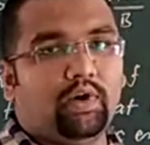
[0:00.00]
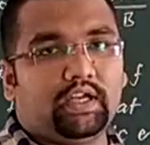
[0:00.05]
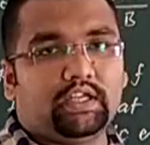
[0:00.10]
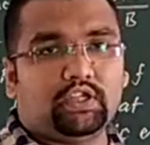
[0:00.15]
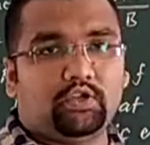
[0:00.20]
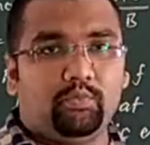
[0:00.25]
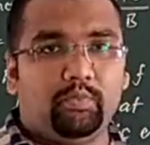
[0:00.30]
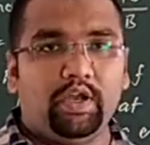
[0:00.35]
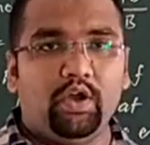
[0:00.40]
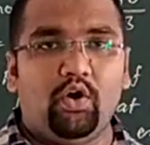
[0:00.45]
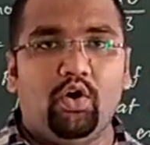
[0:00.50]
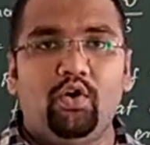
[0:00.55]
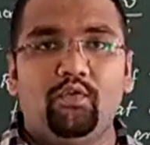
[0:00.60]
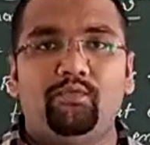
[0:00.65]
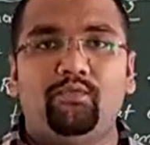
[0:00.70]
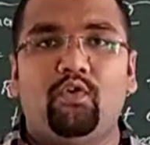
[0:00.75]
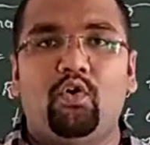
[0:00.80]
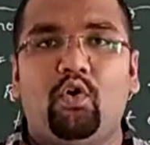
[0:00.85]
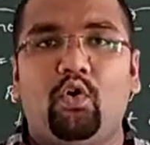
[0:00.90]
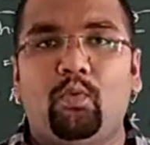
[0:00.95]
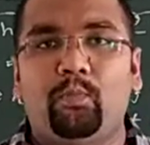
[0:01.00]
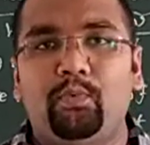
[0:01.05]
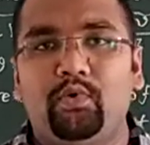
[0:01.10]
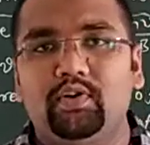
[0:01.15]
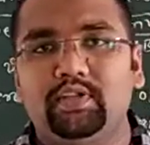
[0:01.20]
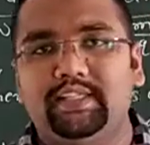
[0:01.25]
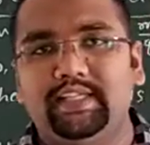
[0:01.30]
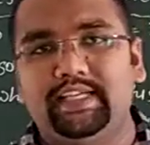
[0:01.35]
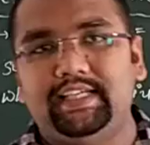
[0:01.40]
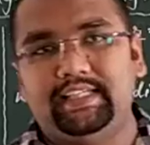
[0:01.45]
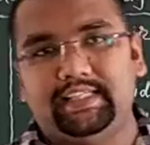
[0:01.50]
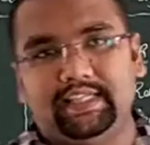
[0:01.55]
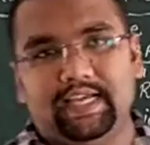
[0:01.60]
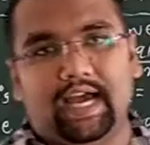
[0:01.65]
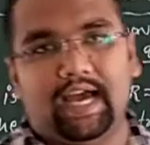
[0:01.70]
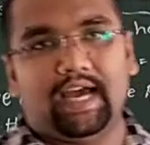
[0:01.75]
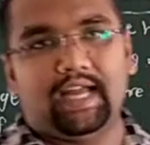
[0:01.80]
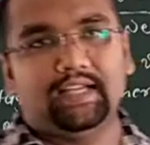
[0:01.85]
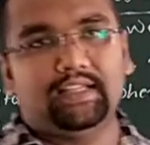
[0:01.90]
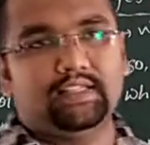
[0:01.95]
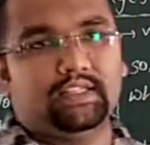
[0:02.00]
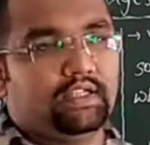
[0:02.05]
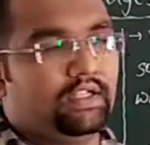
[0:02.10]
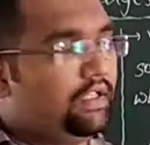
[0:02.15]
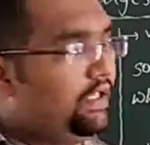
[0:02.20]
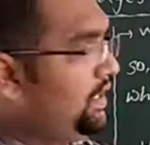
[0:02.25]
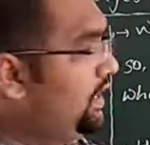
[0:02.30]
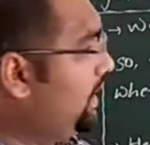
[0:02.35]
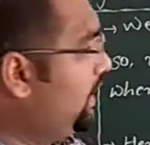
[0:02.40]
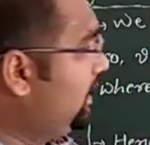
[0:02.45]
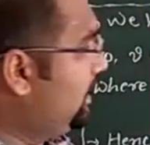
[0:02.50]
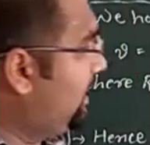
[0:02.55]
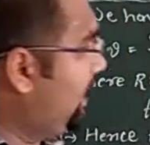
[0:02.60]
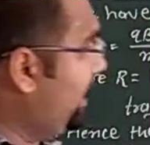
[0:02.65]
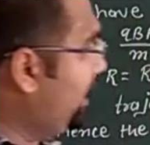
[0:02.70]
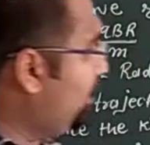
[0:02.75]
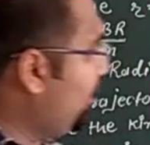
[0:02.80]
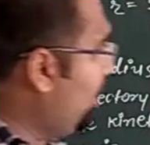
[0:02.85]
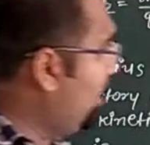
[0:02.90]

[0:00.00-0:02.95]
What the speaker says: must be of opposite charge that